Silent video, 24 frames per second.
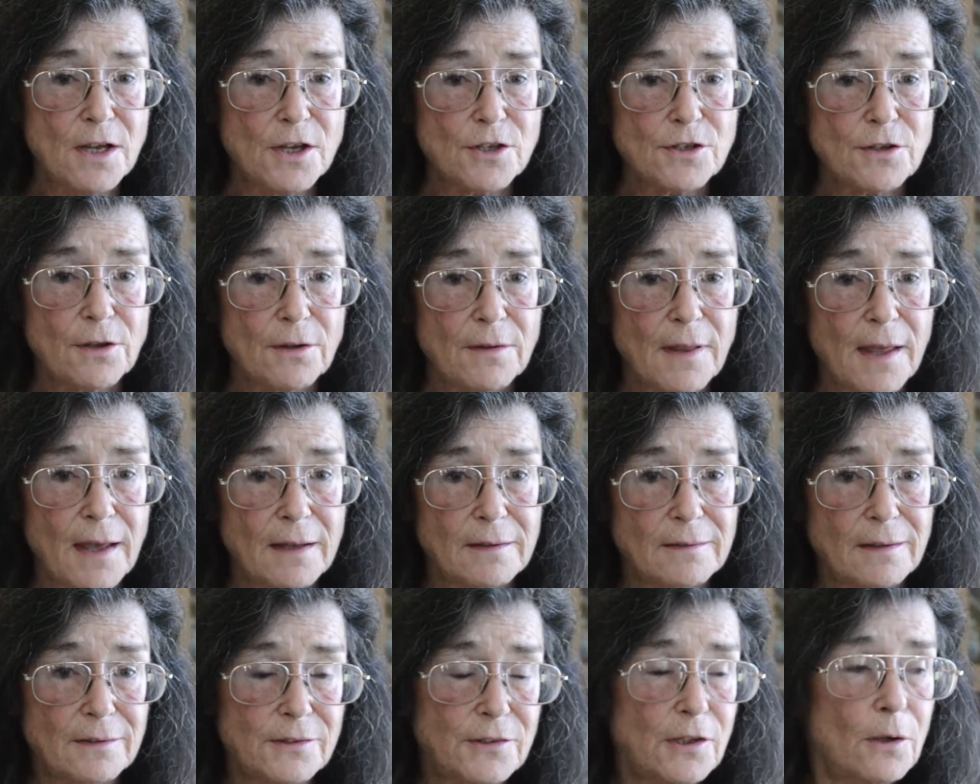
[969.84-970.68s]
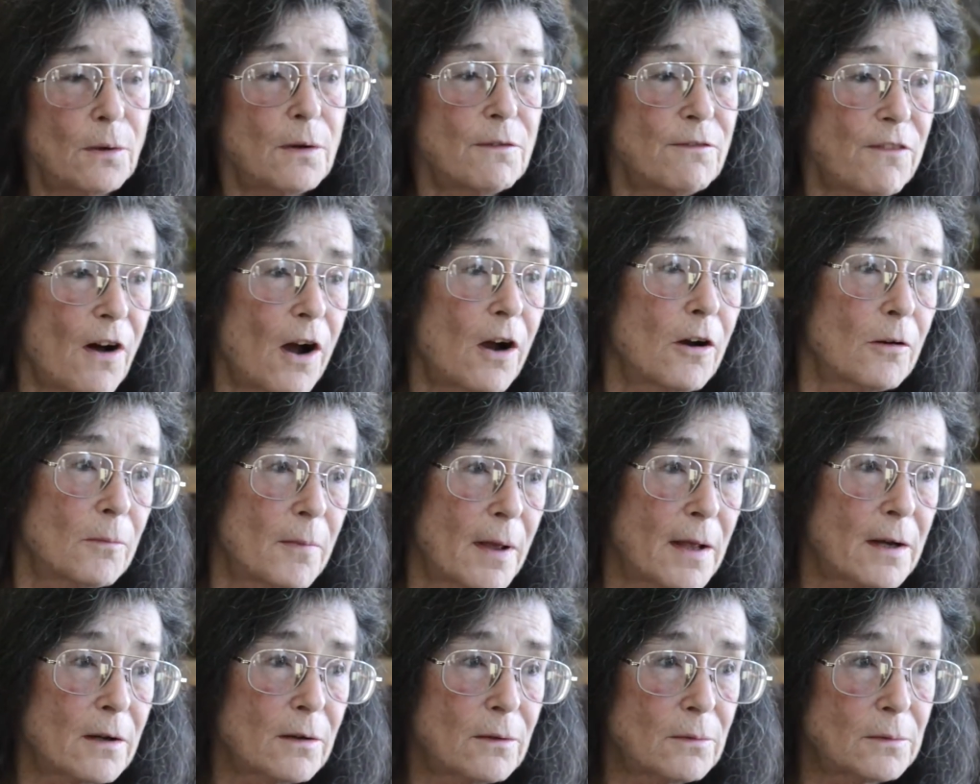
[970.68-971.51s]
So
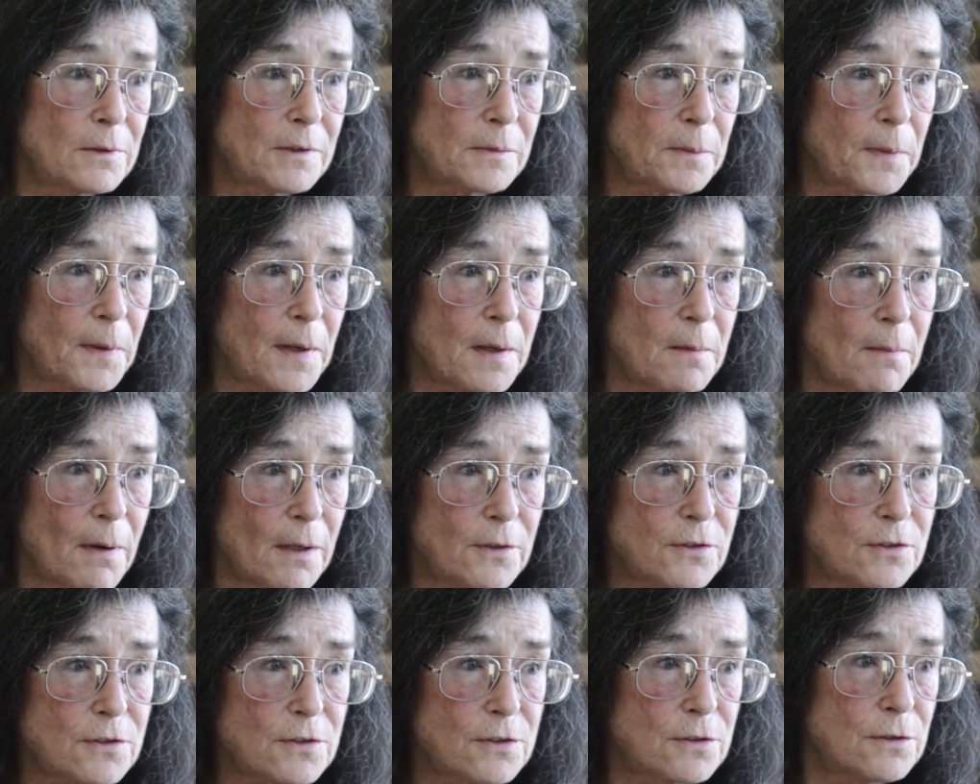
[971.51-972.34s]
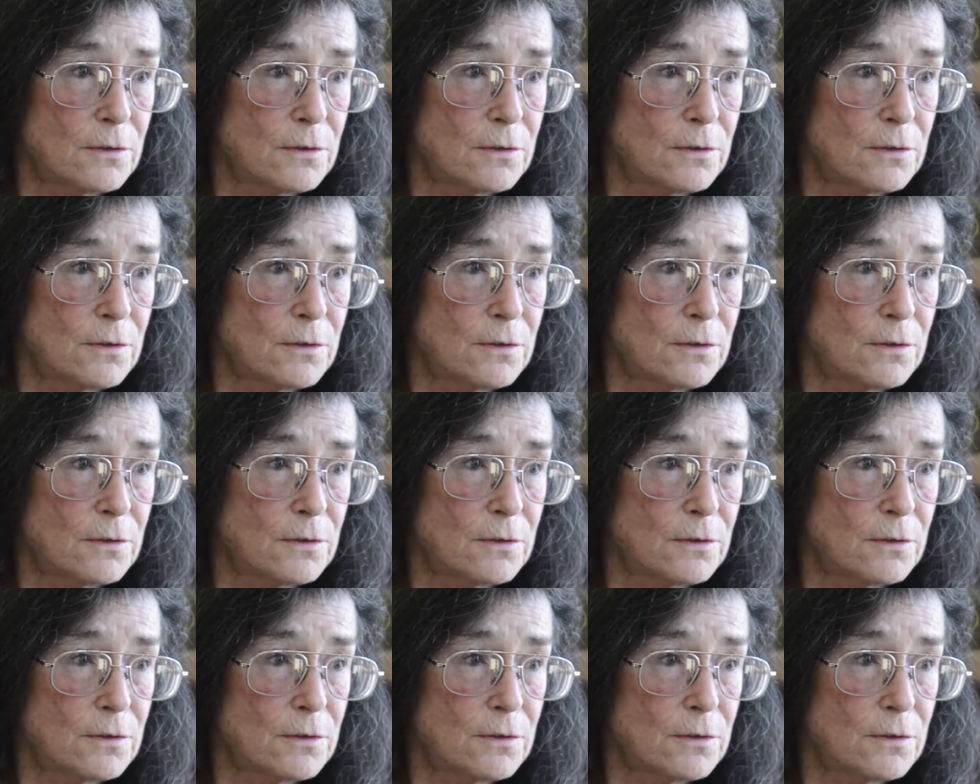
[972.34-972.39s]
environmental was pretty much